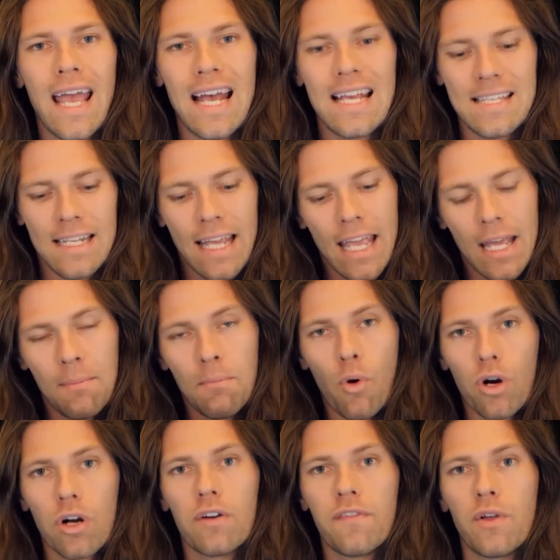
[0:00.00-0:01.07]
as it hit
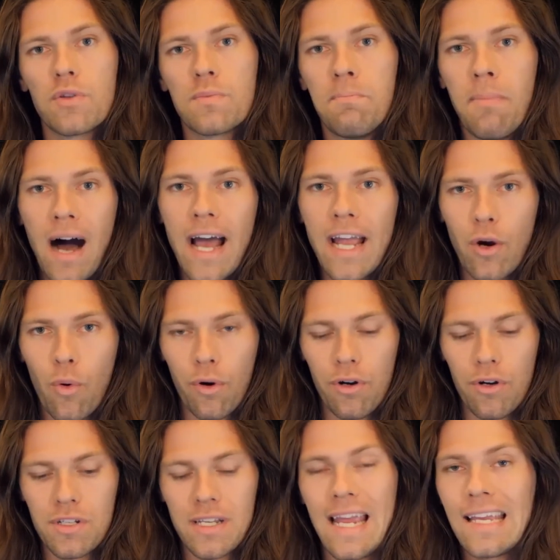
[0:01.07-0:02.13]
more of those buy
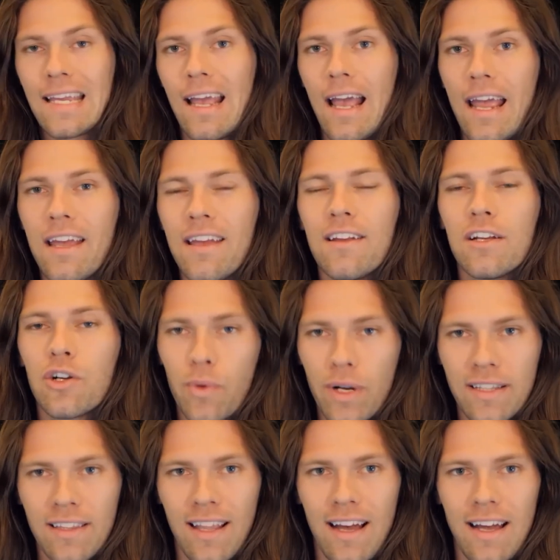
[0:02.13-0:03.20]
orders, aka
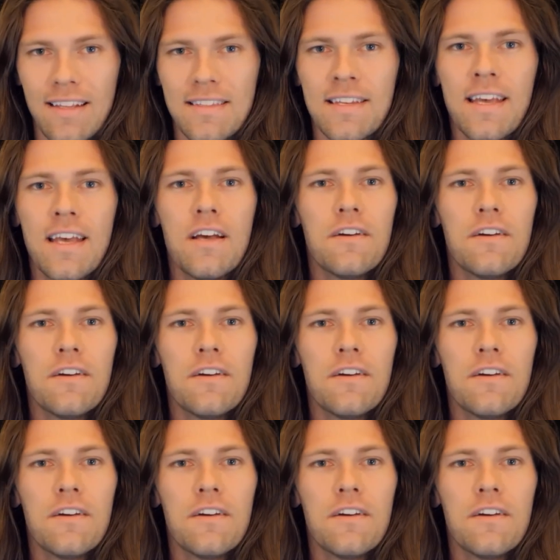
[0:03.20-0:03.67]
grid lines.